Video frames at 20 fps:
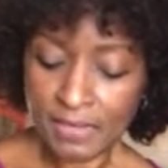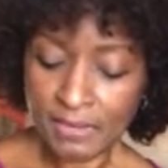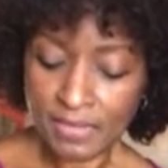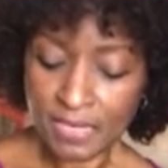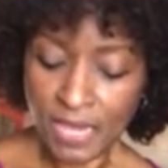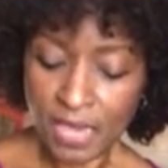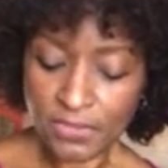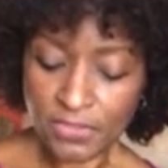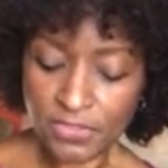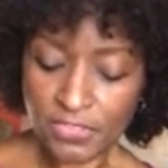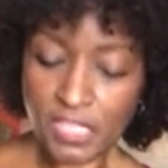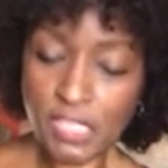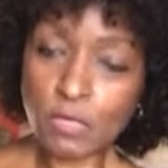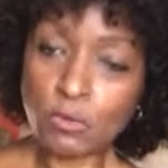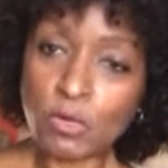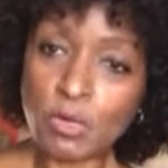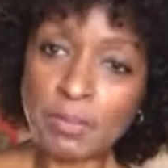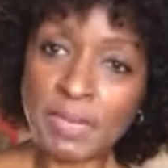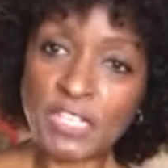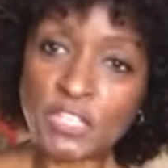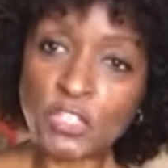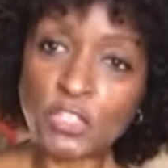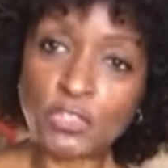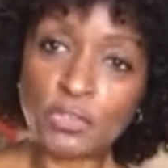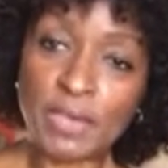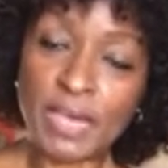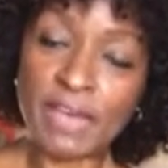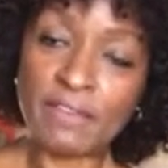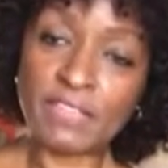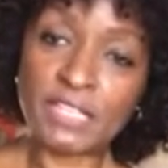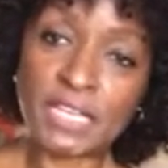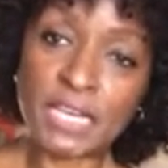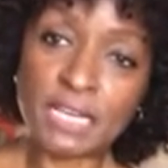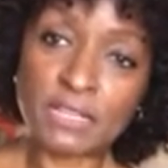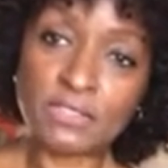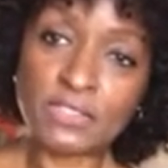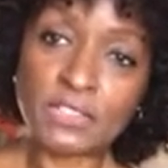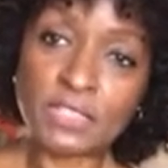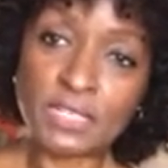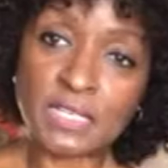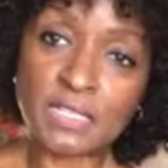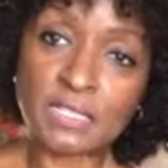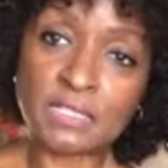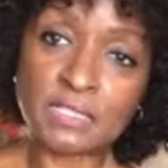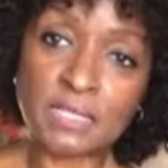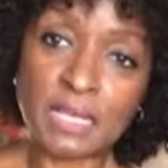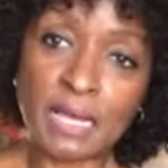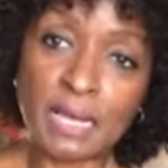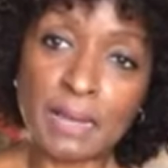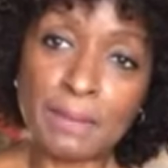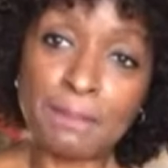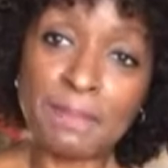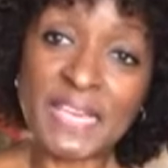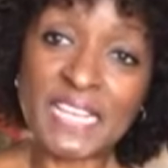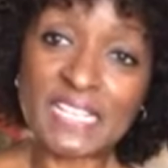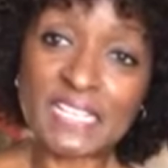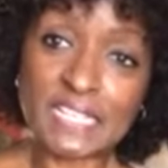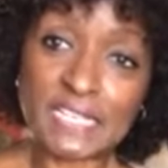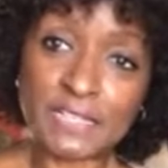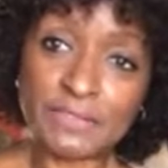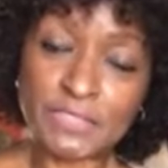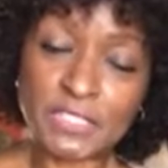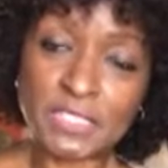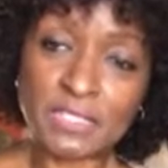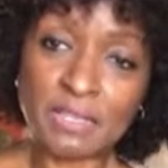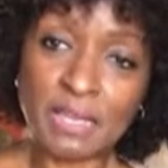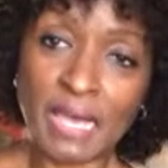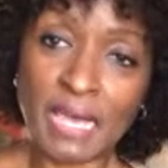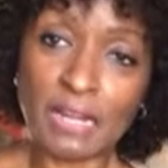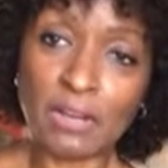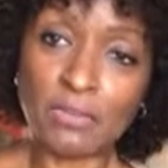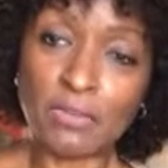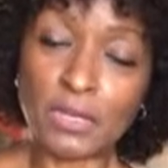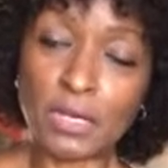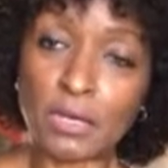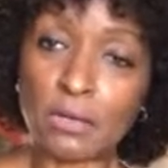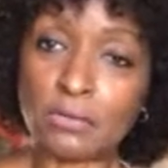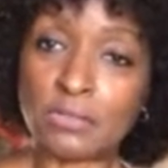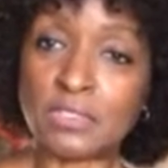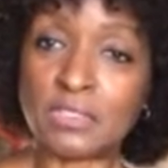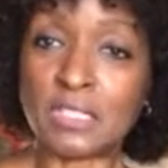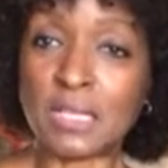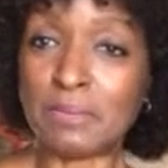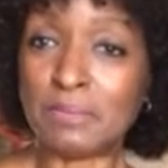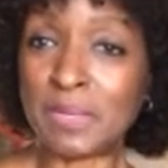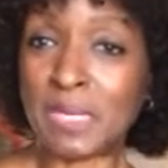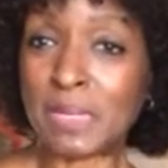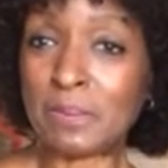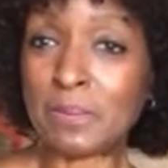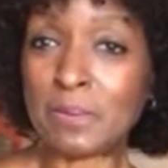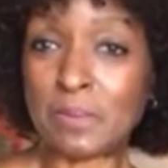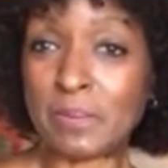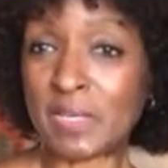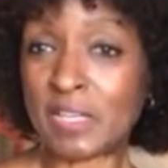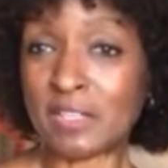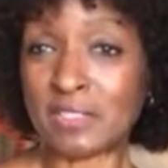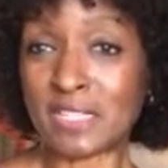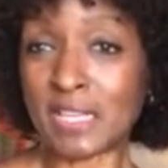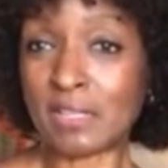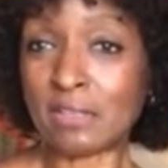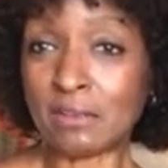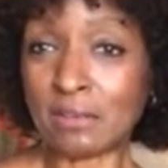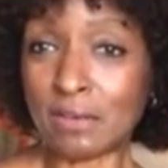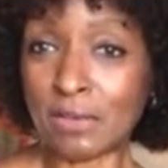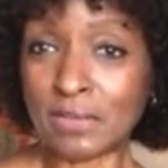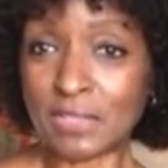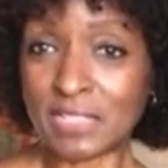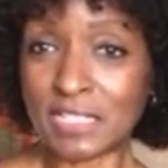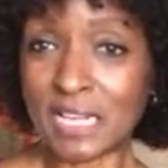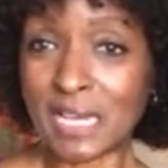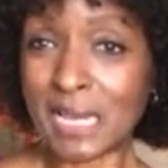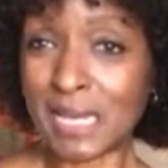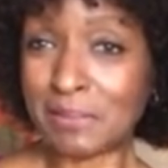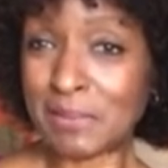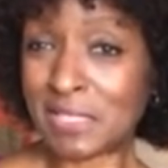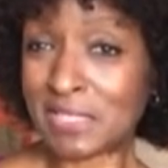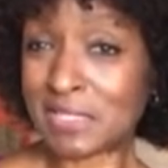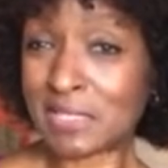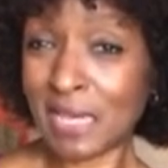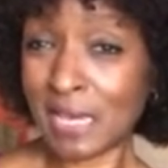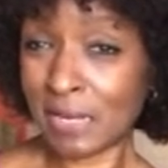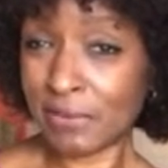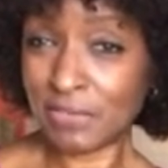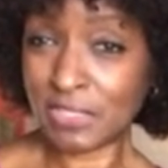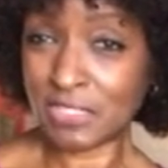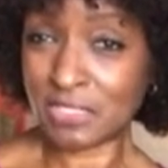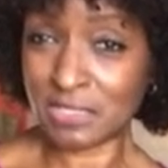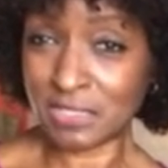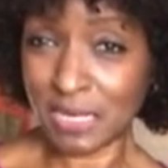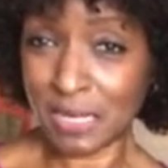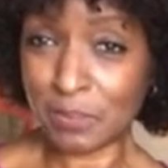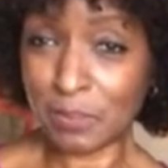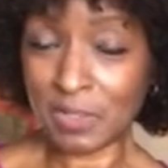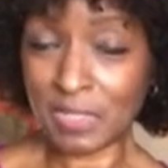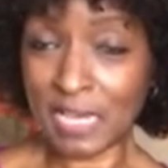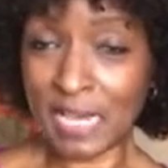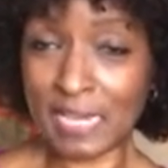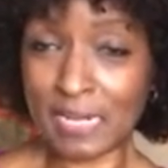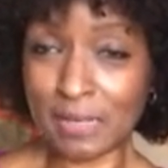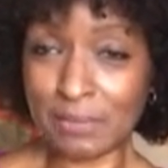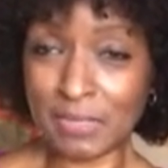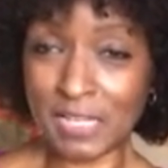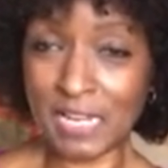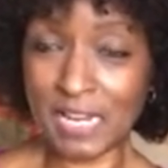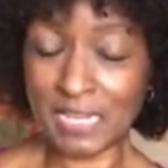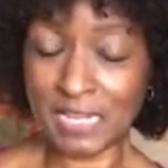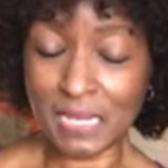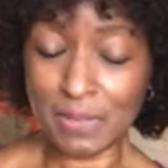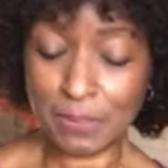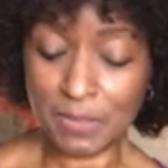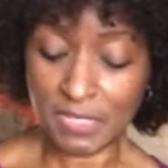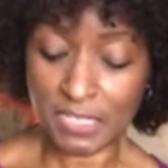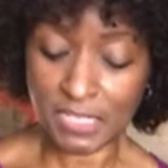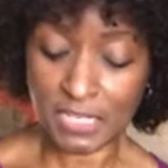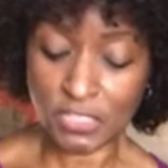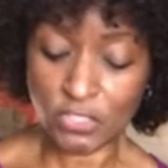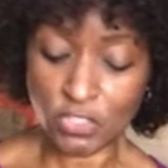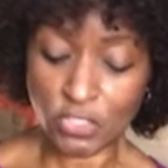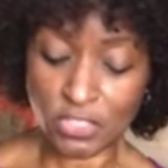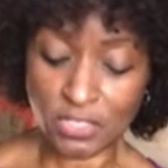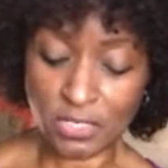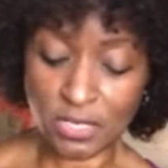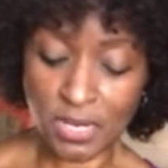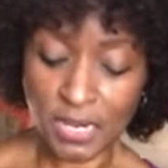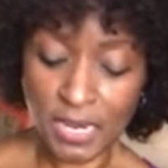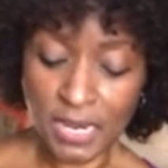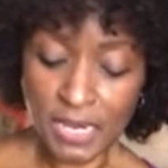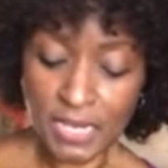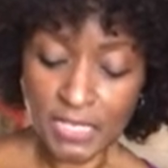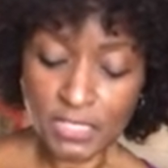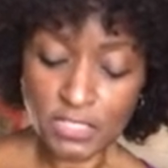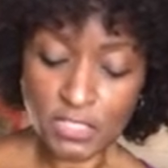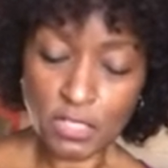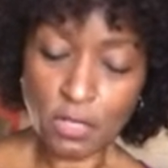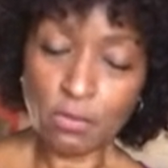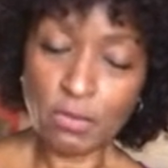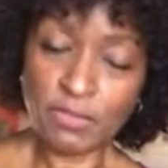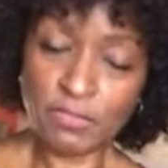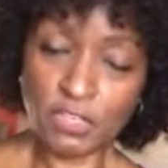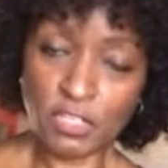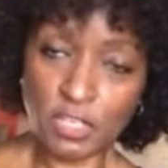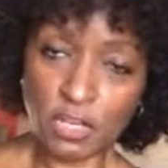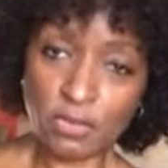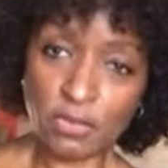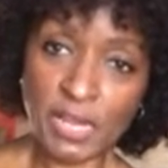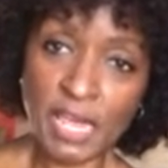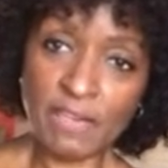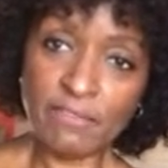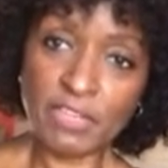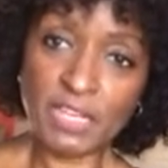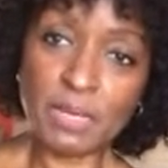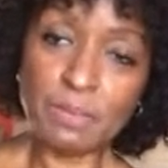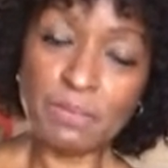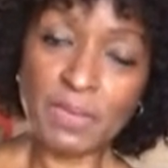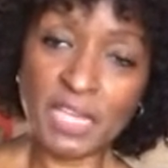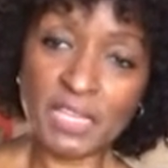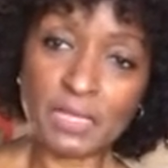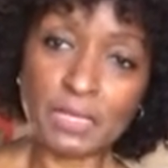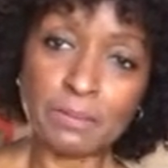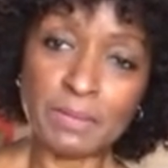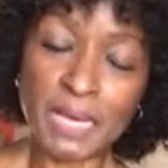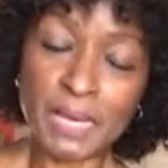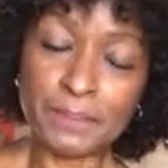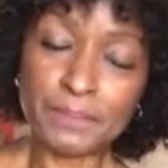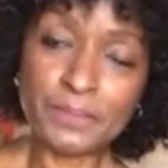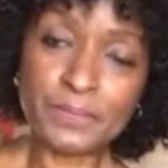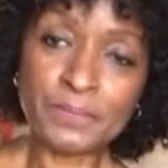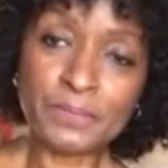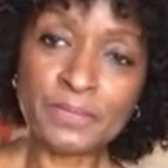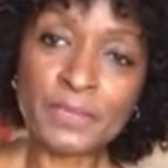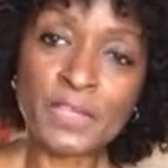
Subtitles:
The other thing you want to make sure you have in the house is bay leaves. I don't know, some people, because I cook all the time, it's kind of a staple item that I keep in the kitchen. So if you don't have any, pick them up.